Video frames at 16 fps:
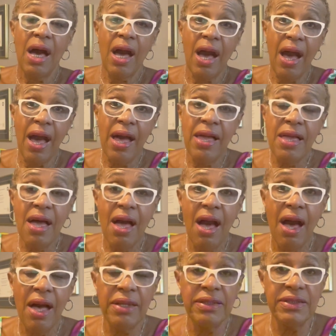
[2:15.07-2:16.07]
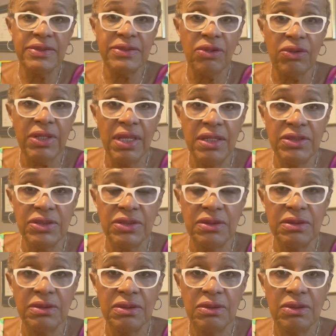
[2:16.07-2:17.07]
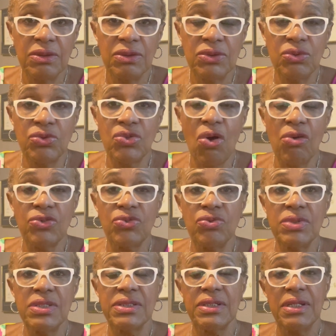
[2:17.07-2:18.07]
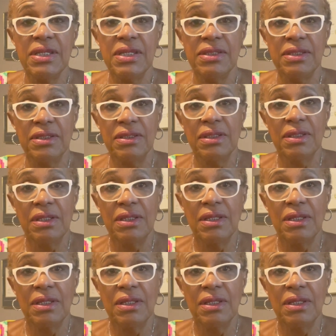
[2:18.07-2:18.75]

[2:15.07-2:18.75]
I had this occasion to talk to this lady